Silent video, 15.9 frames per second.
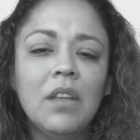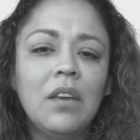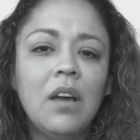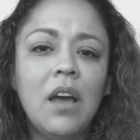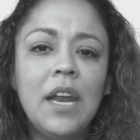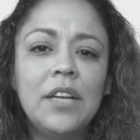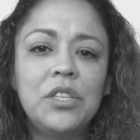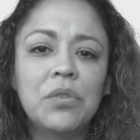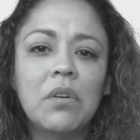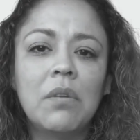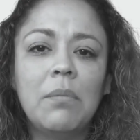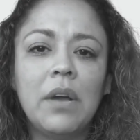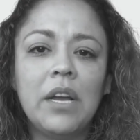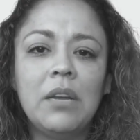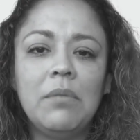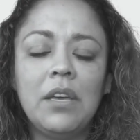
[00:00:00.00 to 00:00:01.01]
God had to
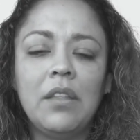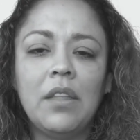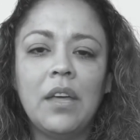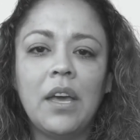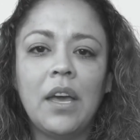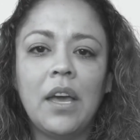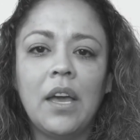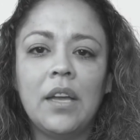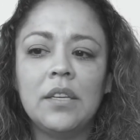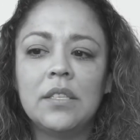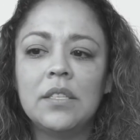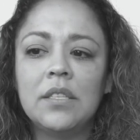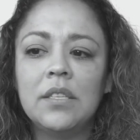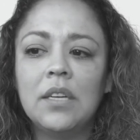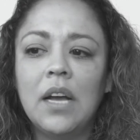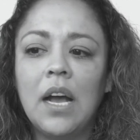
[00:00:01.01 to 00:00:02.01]
remind me
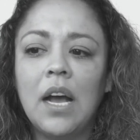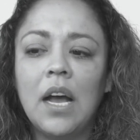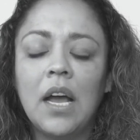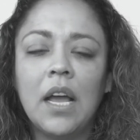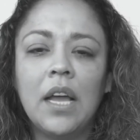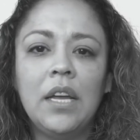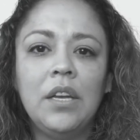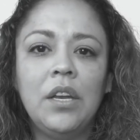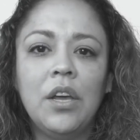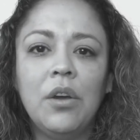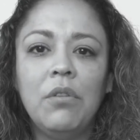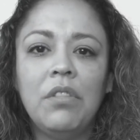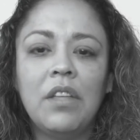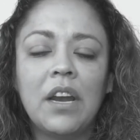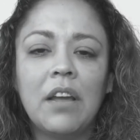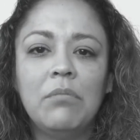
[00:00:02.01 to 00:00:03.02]
that I know
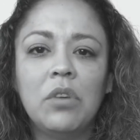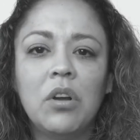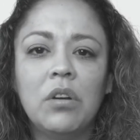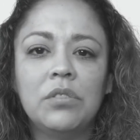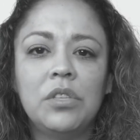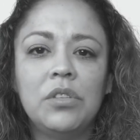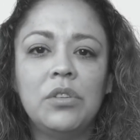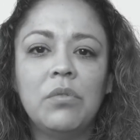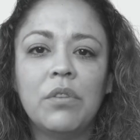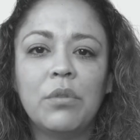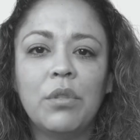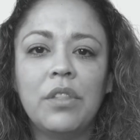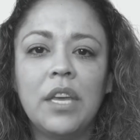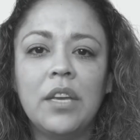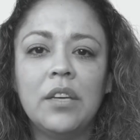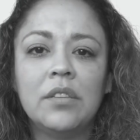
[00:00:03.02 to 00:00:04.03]
that I'm called to do other
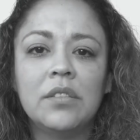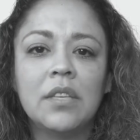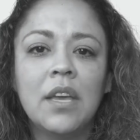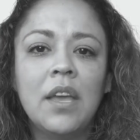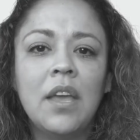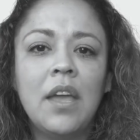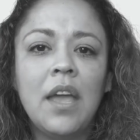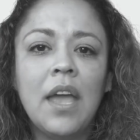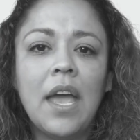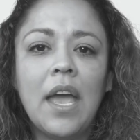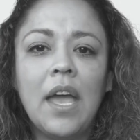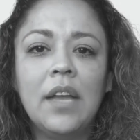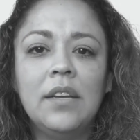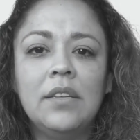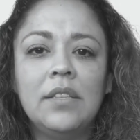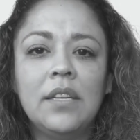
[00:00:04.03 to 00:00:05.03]
things,
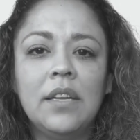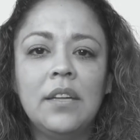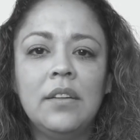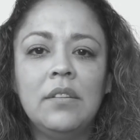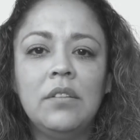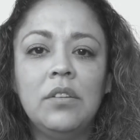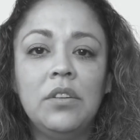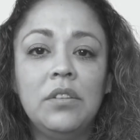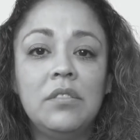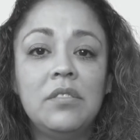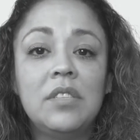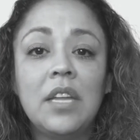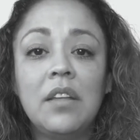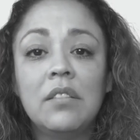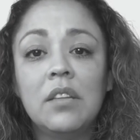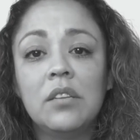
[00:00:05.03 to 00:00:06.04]
and in
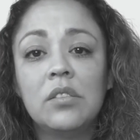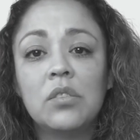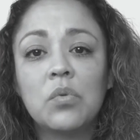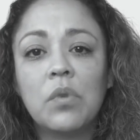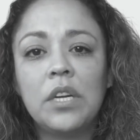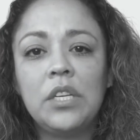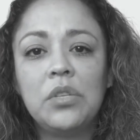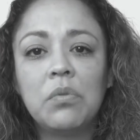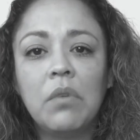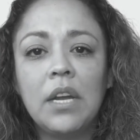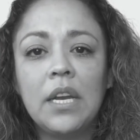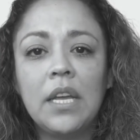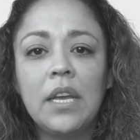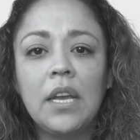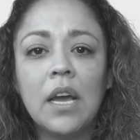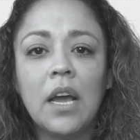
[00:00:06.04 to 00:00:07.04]
Seeing Things
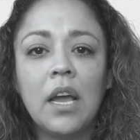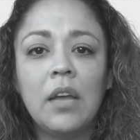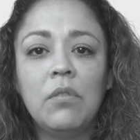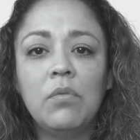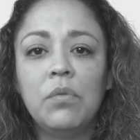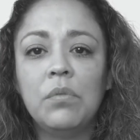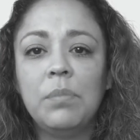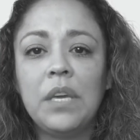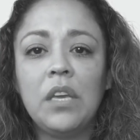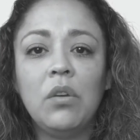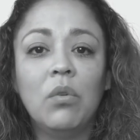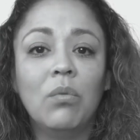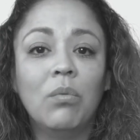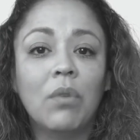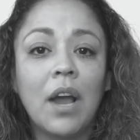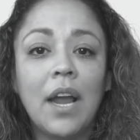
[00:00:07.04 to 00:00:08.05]
2020, I will be
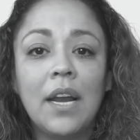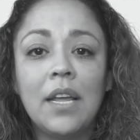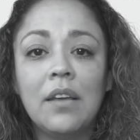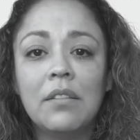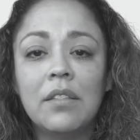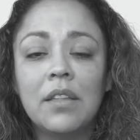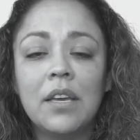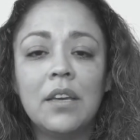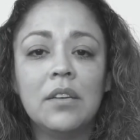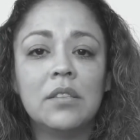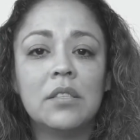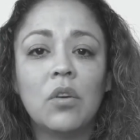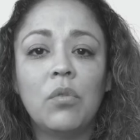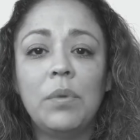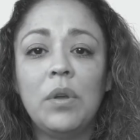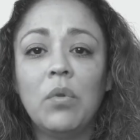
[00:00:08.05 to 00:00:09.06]
writing things,
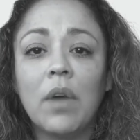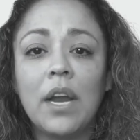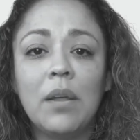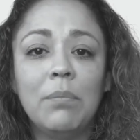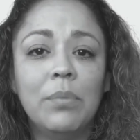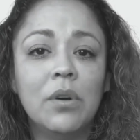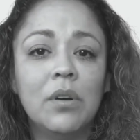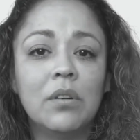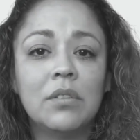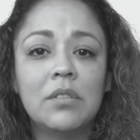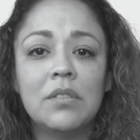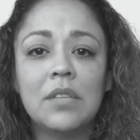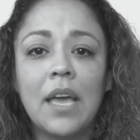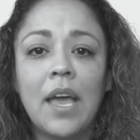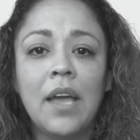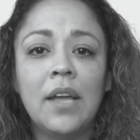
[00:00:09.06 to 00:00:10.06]
I will be writing
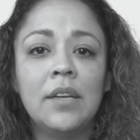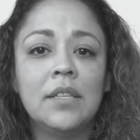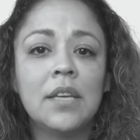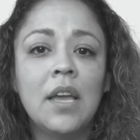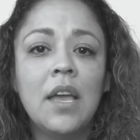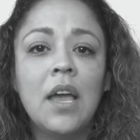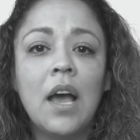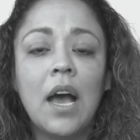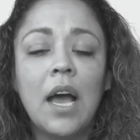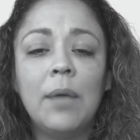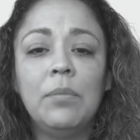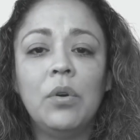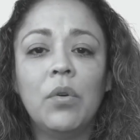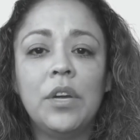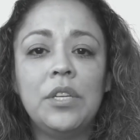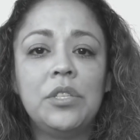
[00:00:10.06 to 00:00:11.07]
books, and
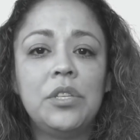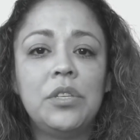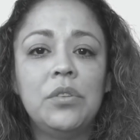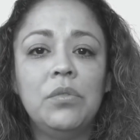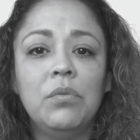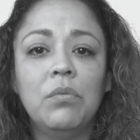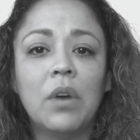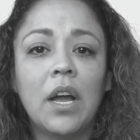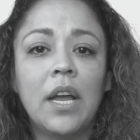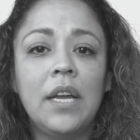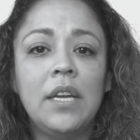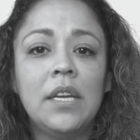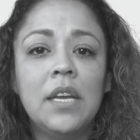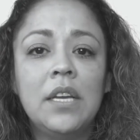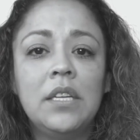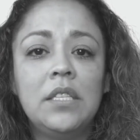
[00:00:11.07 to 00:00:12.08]
I'm going to
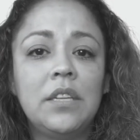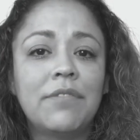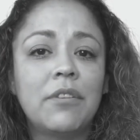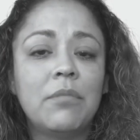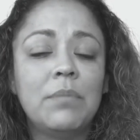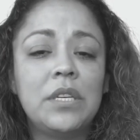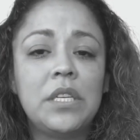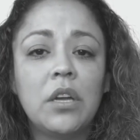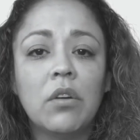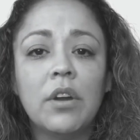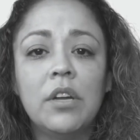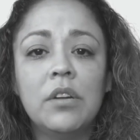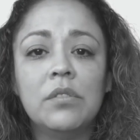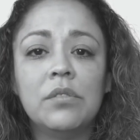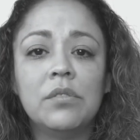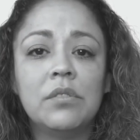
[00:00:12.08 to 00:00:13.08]
write different
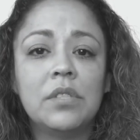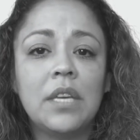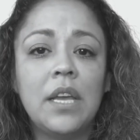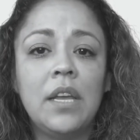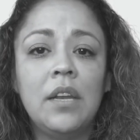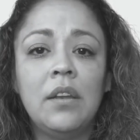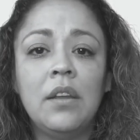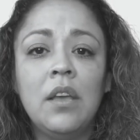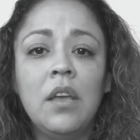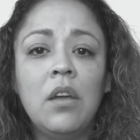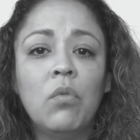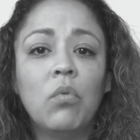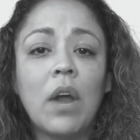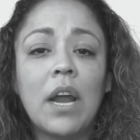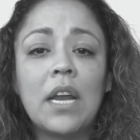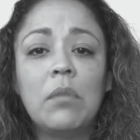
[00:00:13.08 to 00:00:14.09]
materials and
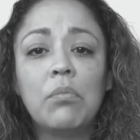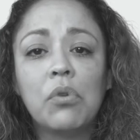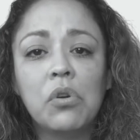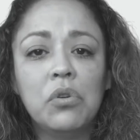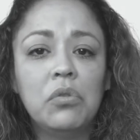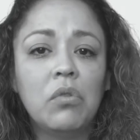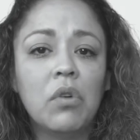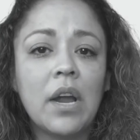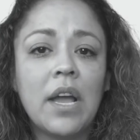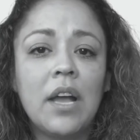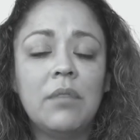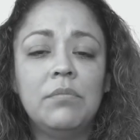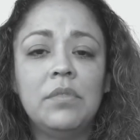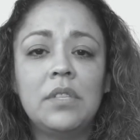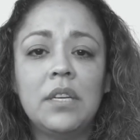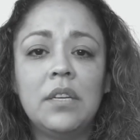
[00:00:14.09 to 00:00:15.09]
writing
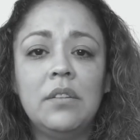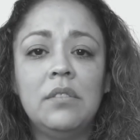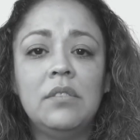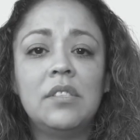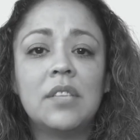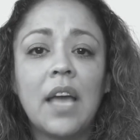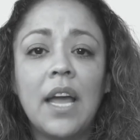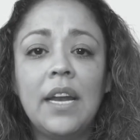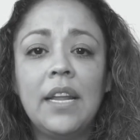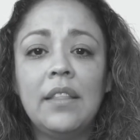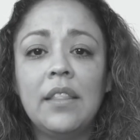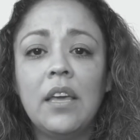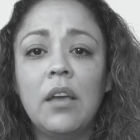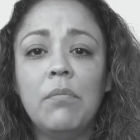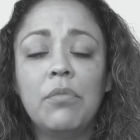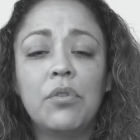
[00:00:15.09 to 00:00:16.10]
programs and citing
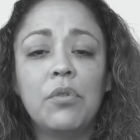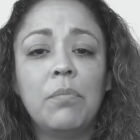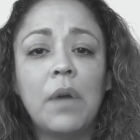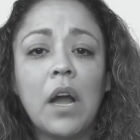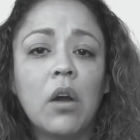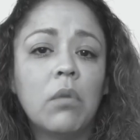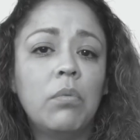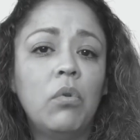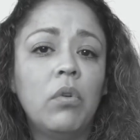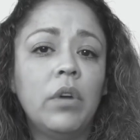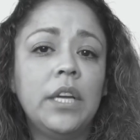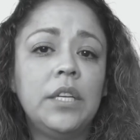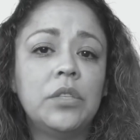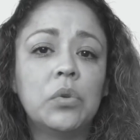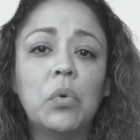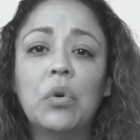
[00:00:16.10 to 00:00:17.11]
them through
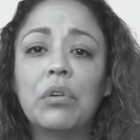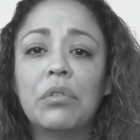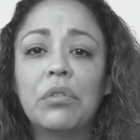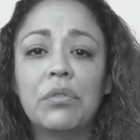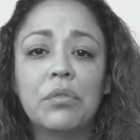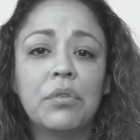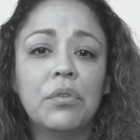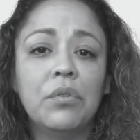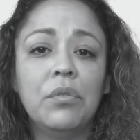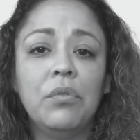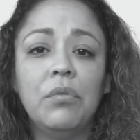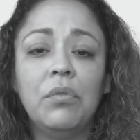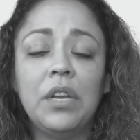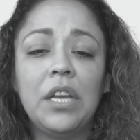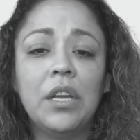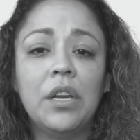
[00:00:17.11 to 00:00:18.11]
PowerPoint or
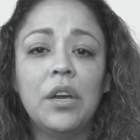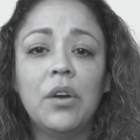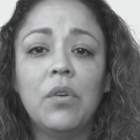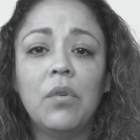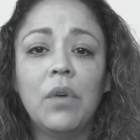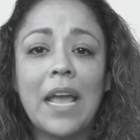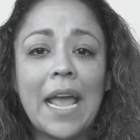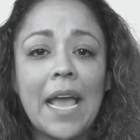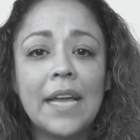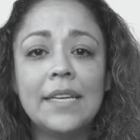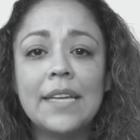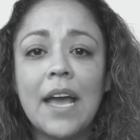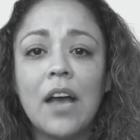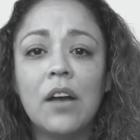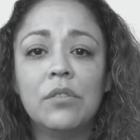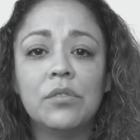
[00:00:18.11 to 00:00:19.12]
through, you know,
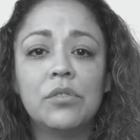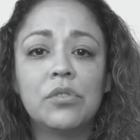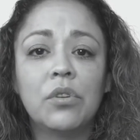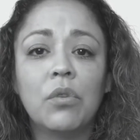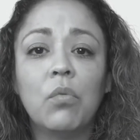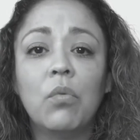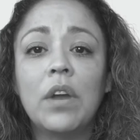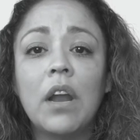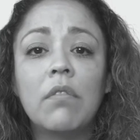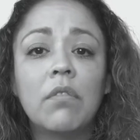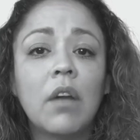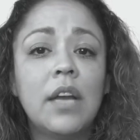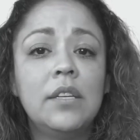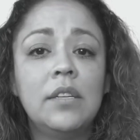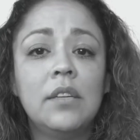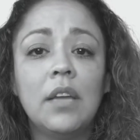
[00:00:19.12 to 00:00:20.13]
handouts or whatever
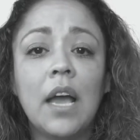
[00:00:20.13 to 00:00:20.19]
I